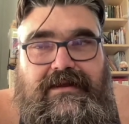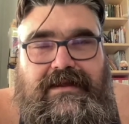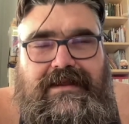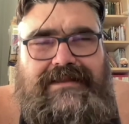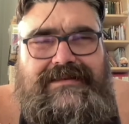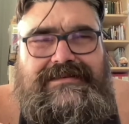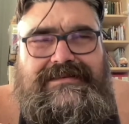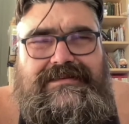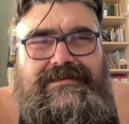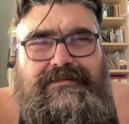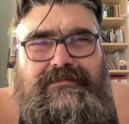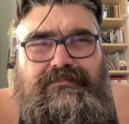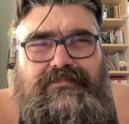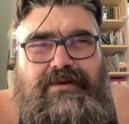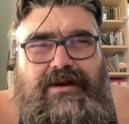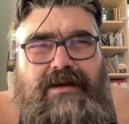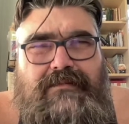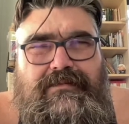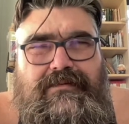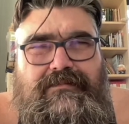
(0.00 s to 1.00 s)
It's
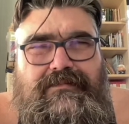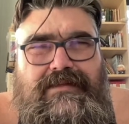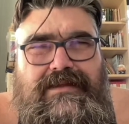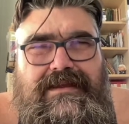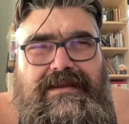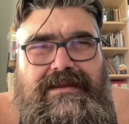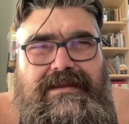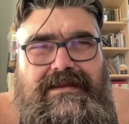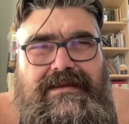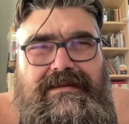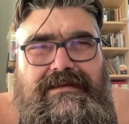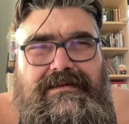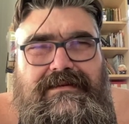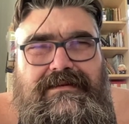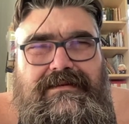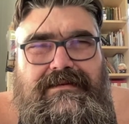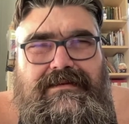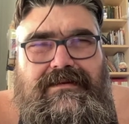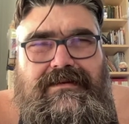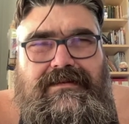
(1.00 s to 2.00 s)
probably,
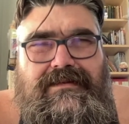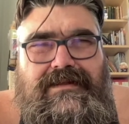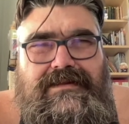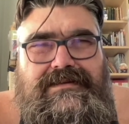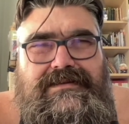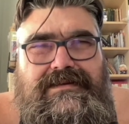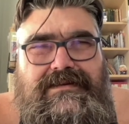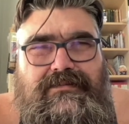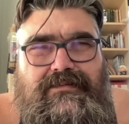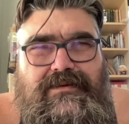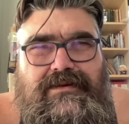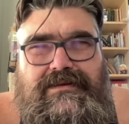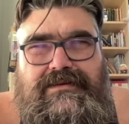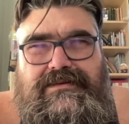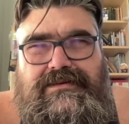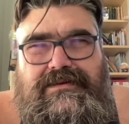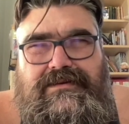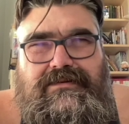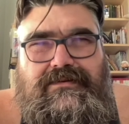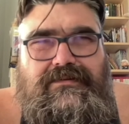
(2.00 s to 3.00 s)
let's see, 1,
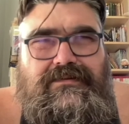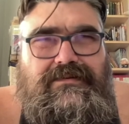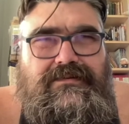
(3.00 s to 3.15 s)
2,